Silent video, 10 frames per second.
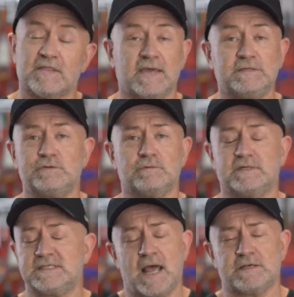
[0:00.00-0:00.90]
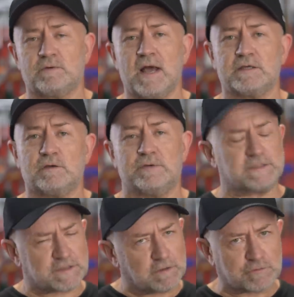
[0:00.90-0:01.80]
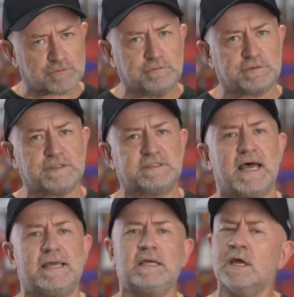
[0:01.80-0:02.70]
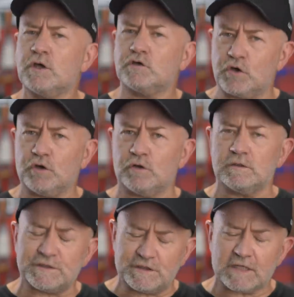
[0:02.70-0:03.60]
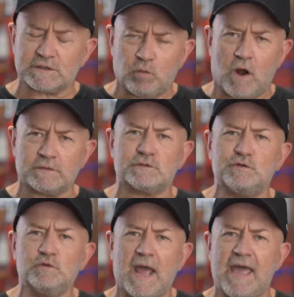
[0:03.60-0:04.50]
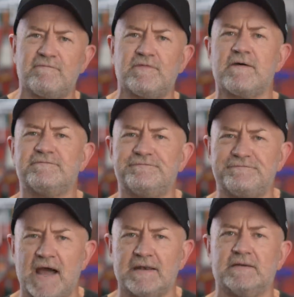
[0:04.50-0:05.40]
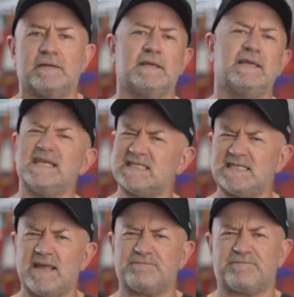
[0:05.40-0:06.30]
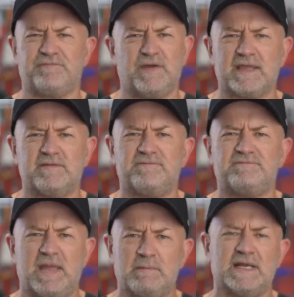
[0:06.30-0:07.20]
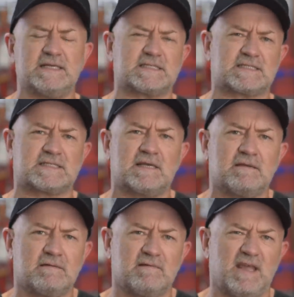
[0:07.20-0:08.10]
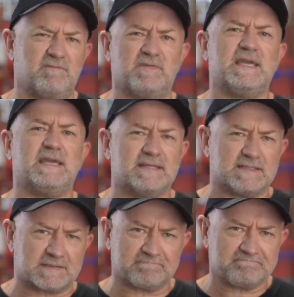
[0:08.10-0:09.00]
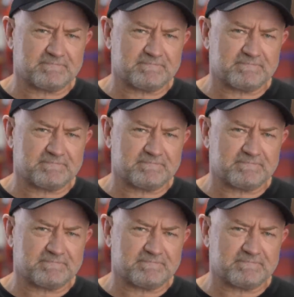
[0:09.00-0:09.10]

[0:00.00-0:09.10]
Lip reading: They do. It's hard to argue with. Still true today, girls just want to have fun. Except friggin' feminists and vegans.